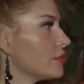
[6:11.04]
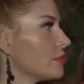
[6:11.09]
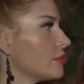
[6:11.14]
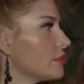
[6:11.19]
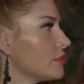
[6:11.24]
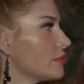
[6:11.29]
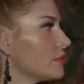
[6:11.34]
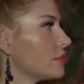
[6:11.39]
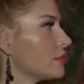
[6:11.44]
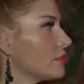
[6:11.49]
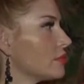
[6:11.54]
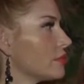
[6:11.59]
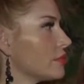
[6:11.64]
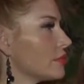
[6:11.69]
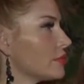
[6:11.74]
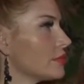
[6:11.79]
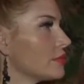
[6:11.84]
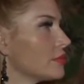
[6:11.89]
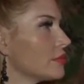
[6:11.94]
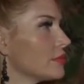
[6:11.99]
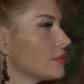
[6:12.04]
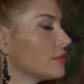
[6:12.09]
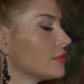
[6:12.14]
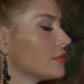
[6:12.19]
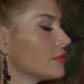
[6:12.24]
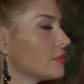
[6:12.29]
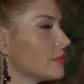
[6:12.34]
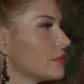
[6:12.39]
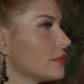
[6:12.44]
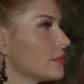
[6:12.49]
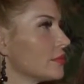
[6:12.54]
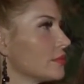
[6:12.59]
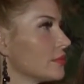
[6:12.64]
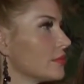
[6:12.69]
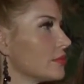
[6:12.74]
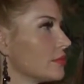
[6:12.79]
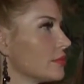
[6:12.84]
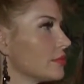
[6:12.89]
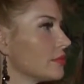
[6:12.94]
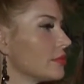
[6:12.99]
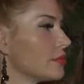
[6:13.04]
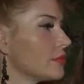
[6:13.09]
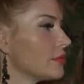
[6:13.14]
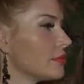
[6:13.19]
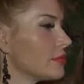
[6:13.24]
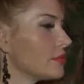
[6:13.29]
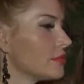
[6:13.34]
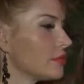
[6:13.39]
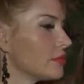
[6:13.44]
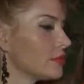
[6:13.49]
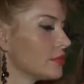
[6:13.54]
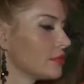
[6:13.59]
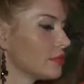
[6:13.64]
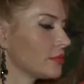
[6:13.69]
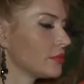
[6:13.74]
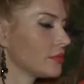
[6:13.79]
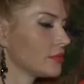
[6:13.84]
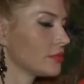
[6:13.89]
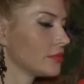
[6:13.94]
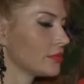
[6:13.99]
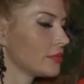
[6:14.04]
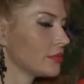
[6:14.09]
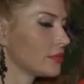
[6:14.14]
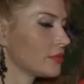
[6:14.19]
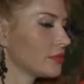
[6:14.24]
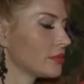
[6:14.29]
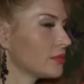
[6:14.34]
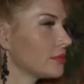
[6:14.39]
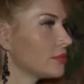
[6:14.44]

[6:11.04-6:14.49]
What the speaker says: [no speech]